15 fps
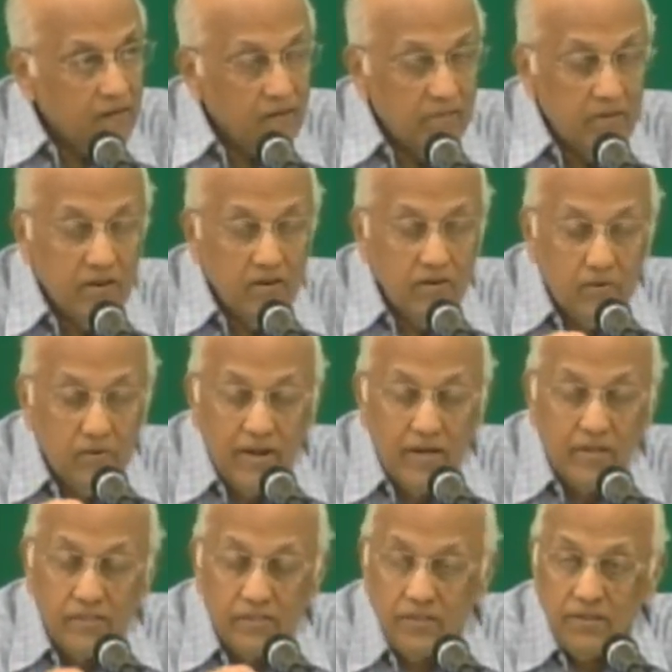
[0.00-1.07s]
The
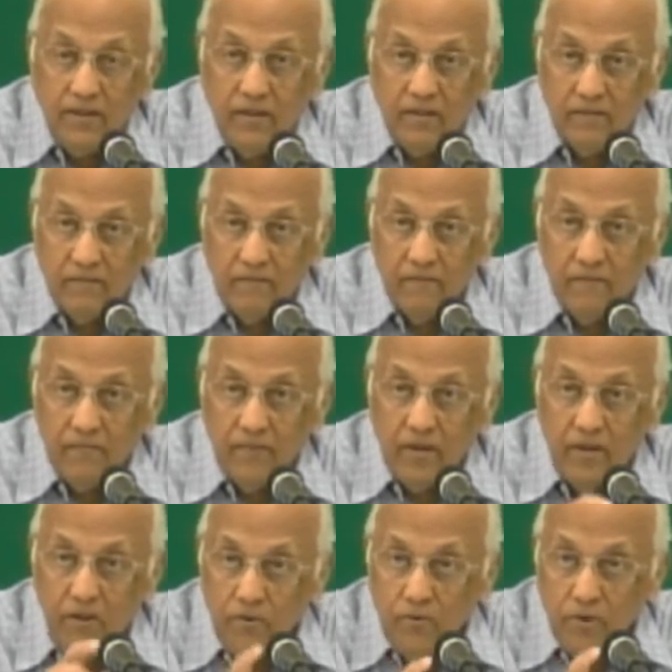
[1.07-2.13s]
greatest thing
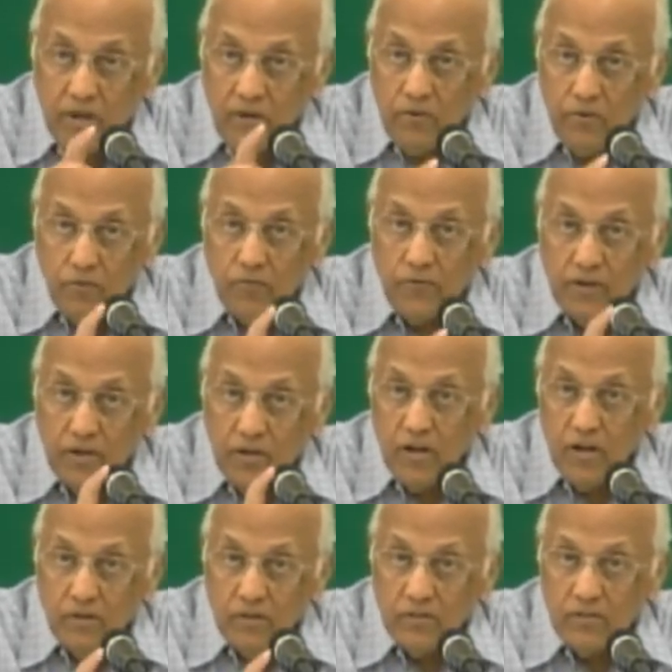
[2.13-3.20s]
that you can do for
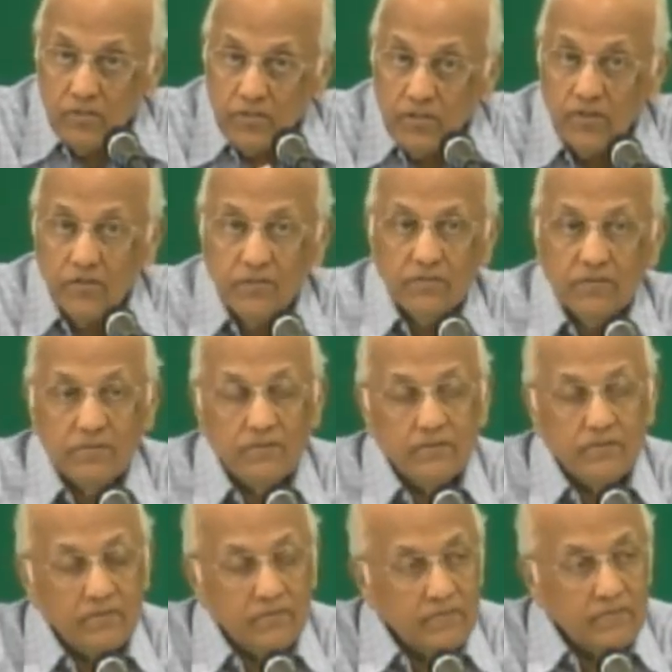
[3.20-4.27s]
God on this earth
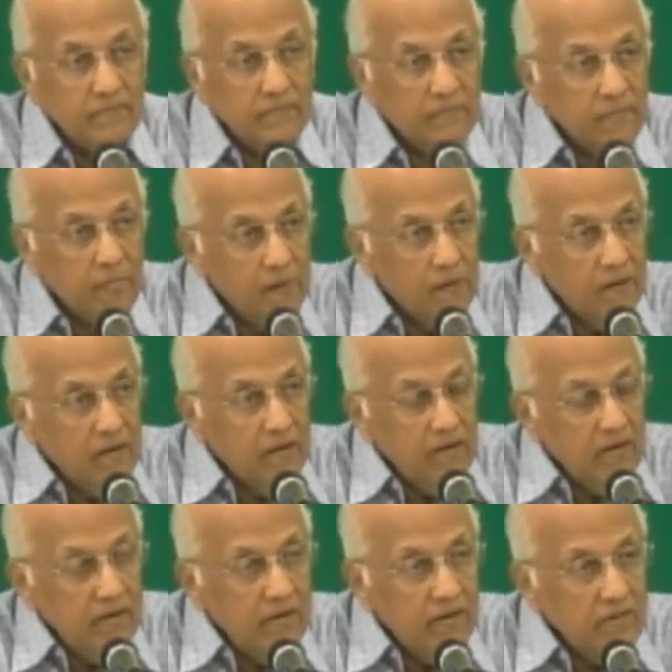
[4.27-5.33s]

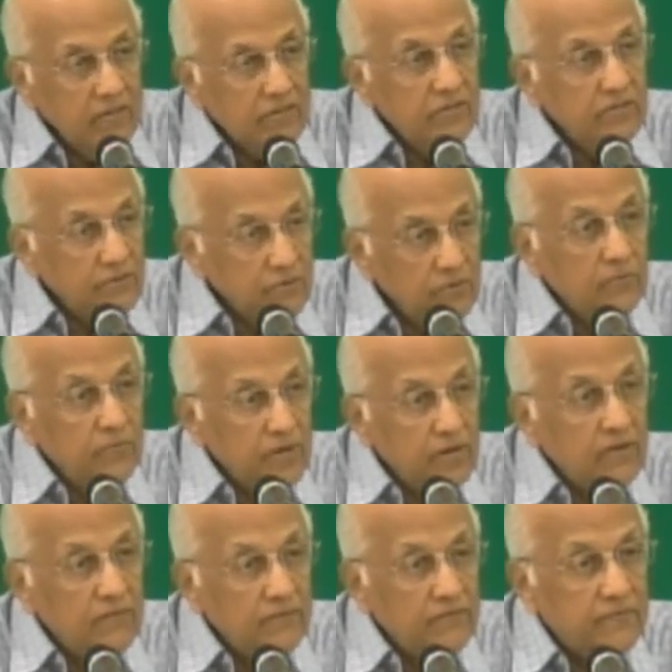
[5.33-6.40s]
is to do the
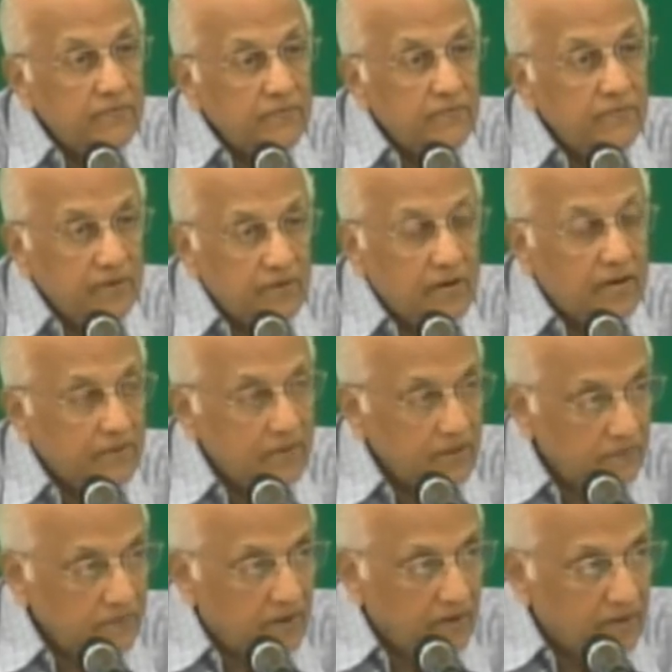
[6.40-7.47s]
will of your Heavenly
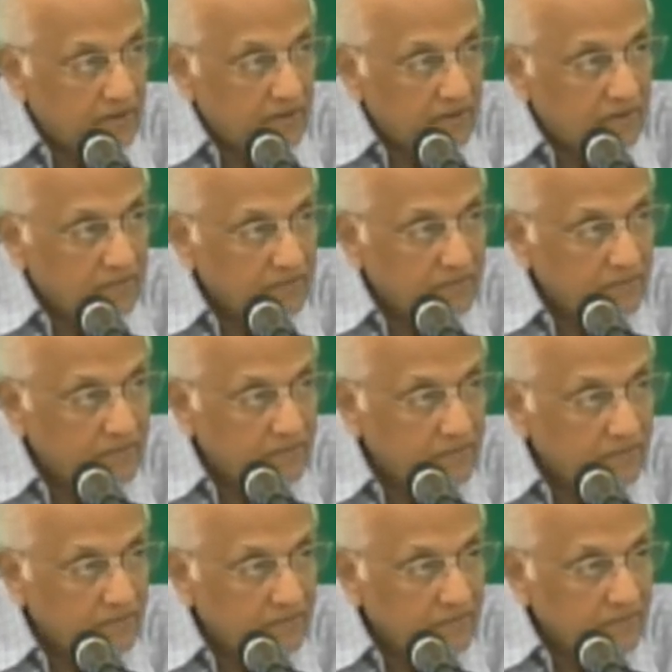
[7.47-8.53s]
Father.
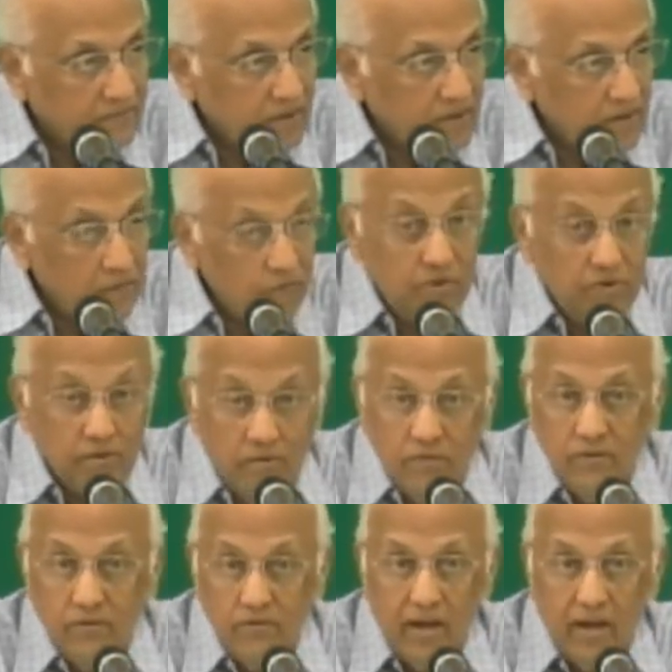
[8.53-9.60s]
If you don't
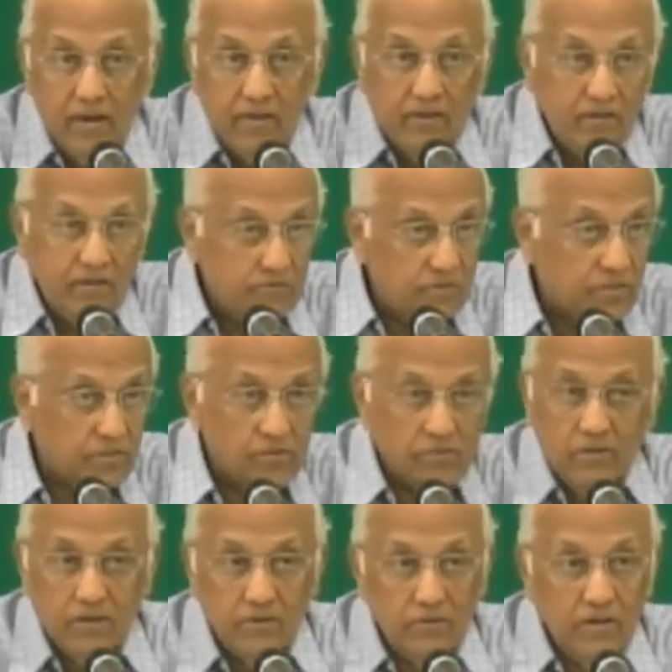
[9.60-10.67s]
do that and you just go
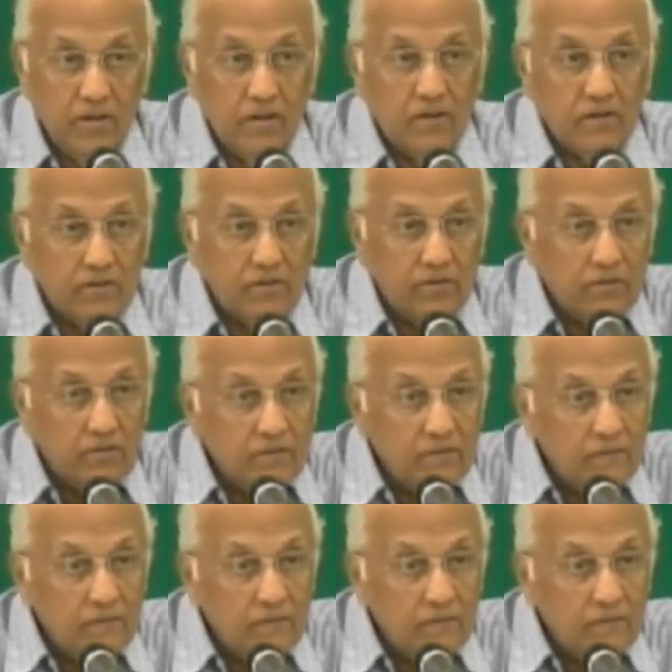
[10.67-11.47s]
around doing a lot of good,